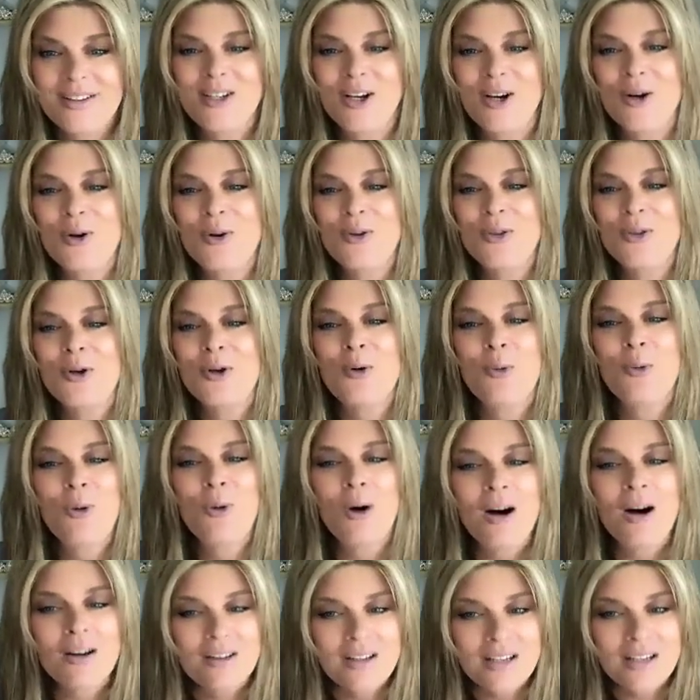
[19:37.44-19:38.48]
So the
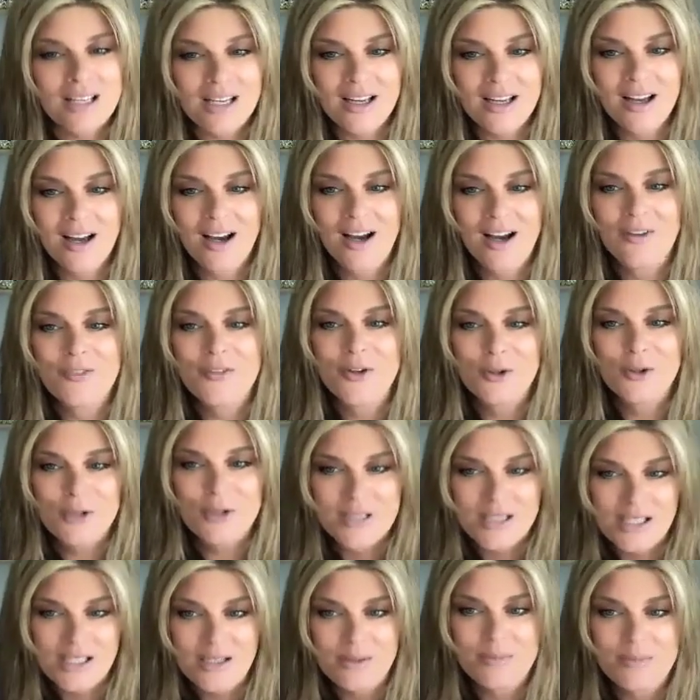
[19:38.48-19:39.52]
quality of your
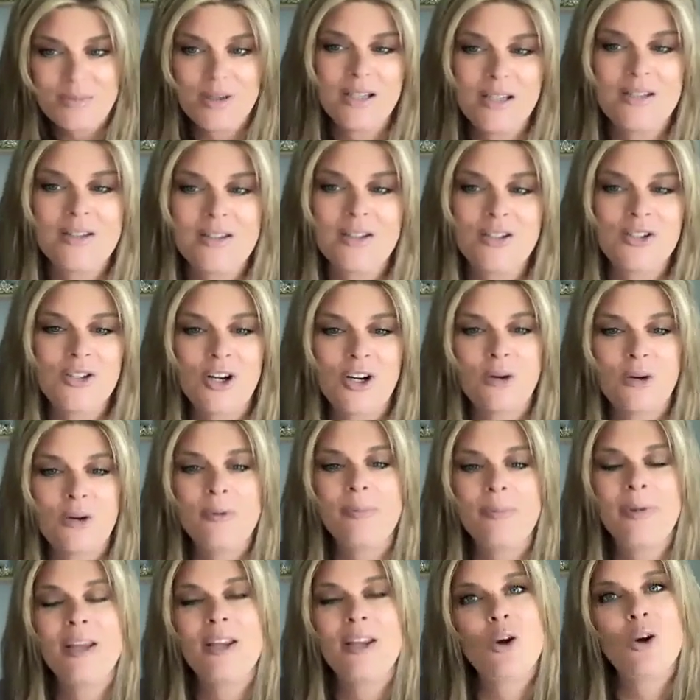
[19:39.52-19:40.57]
team is
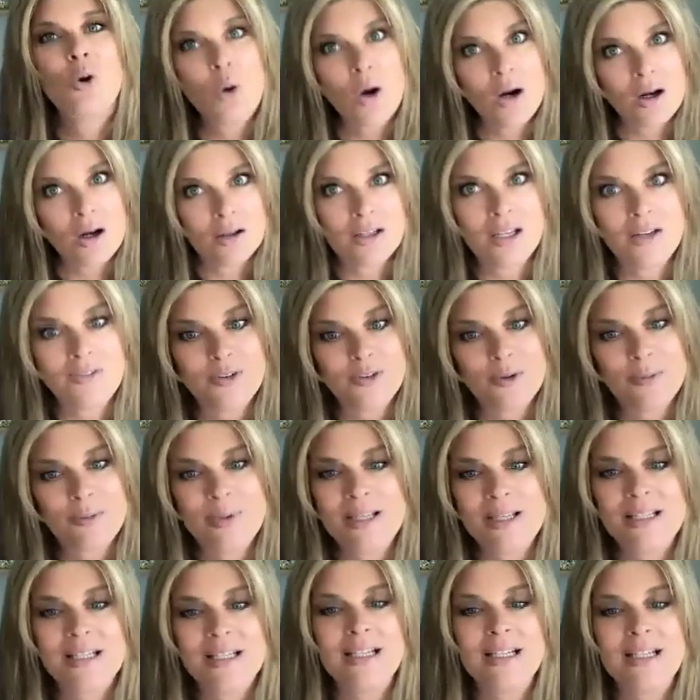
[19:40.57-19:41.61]
determined by the quality of your
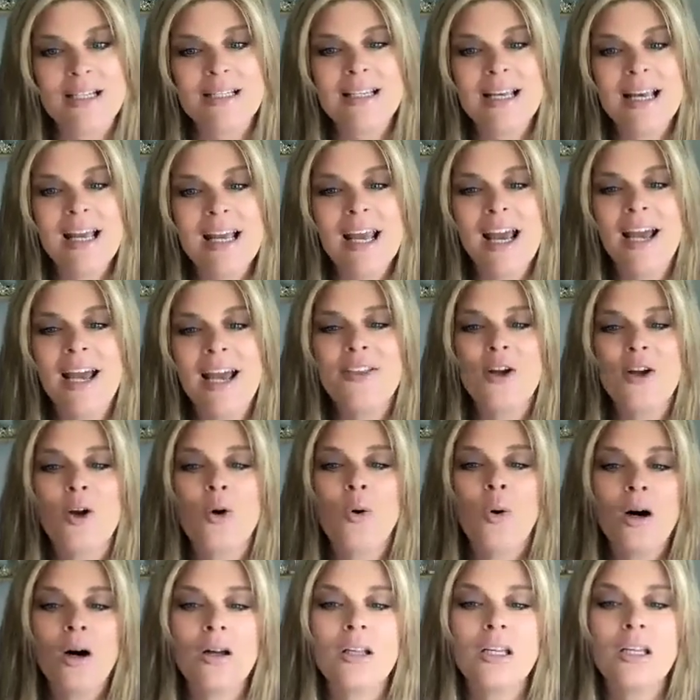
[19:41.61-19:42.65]
business, and the
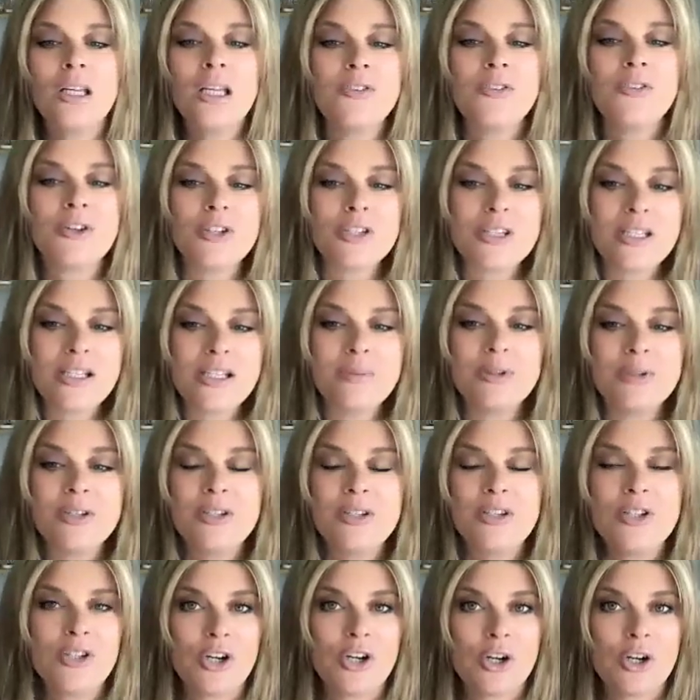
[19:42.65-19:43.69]
quality of your team
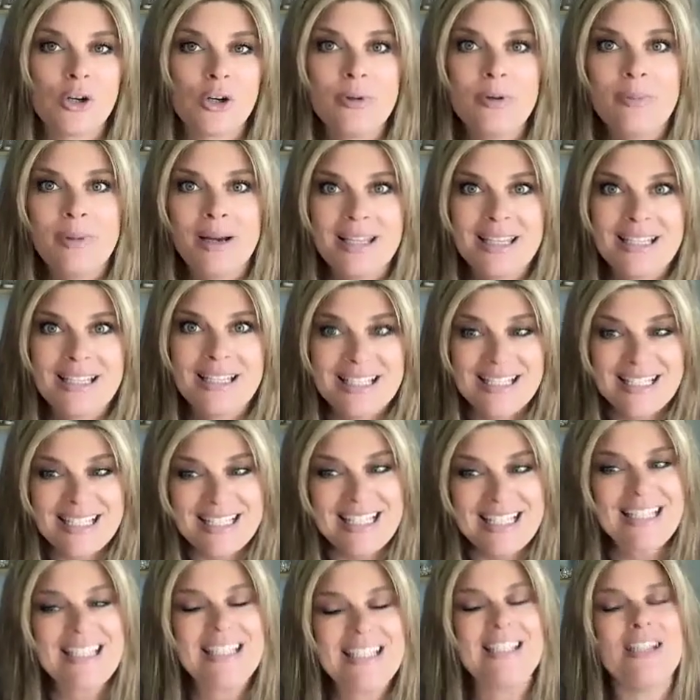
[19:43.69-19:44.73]
is determined by the
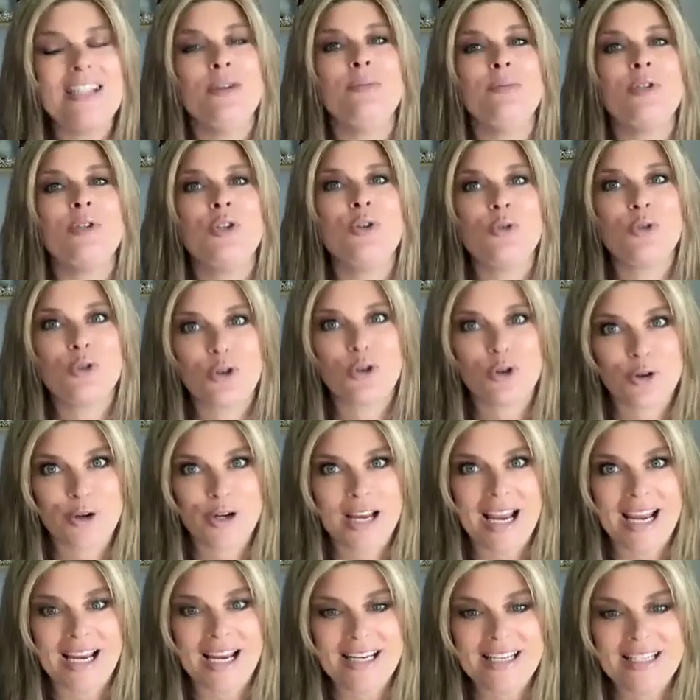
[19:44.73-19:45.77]
systems you
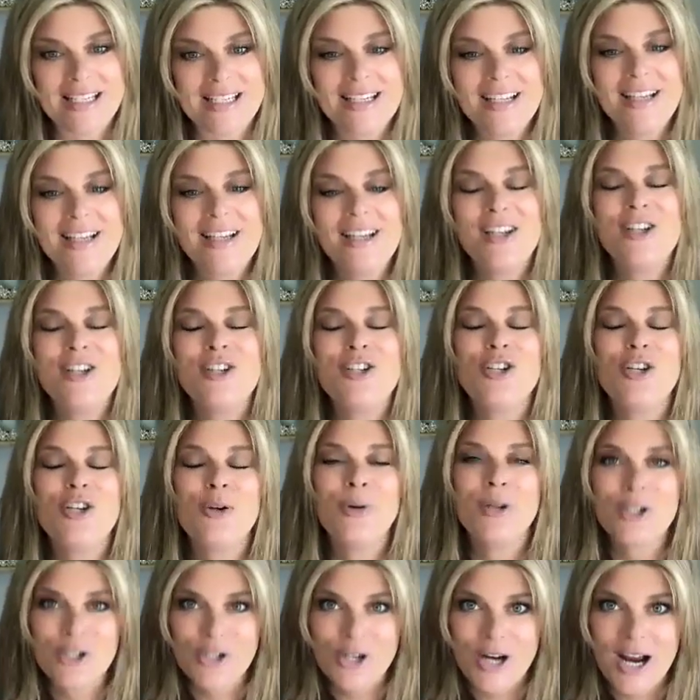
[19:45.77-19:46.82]
create
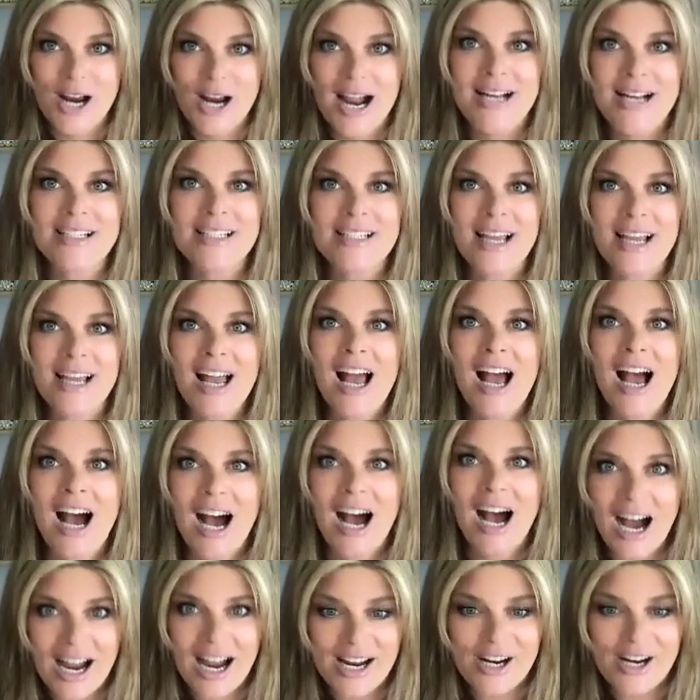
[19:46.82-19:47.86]
to attract,
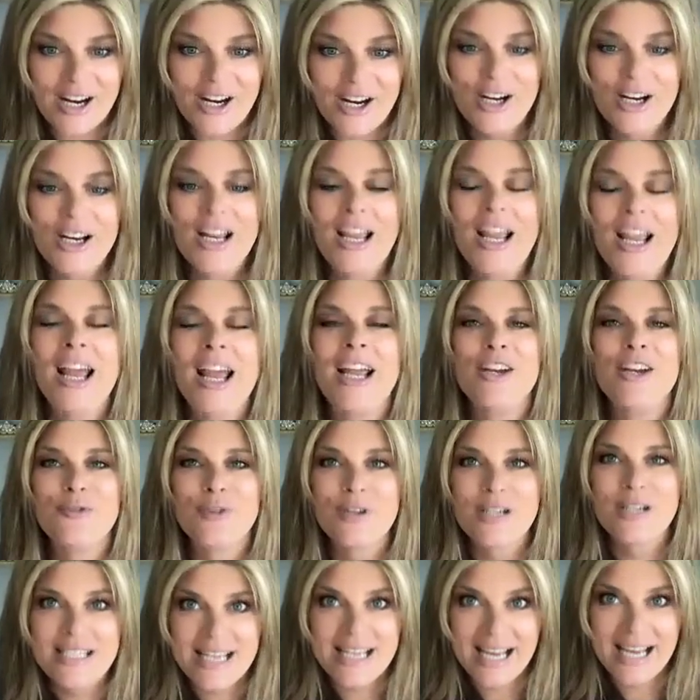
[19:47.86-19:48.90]
hire,
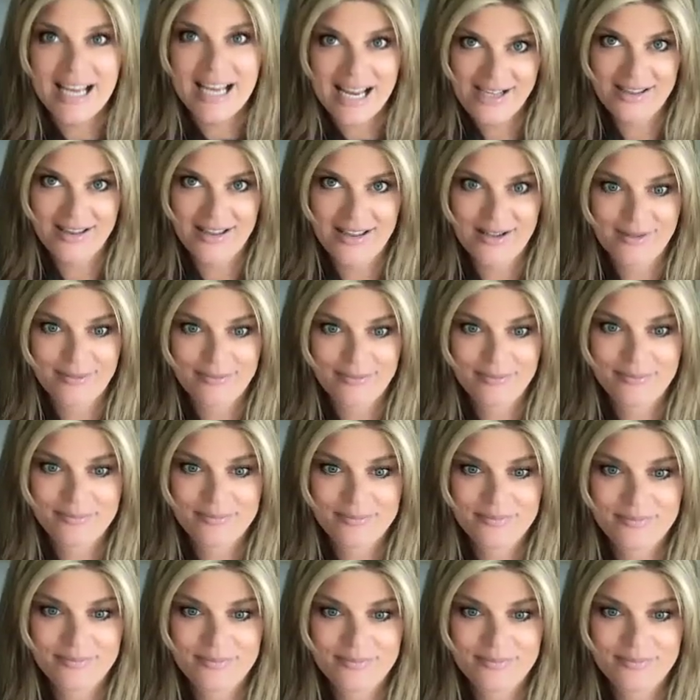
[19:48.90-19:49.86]
and retain them.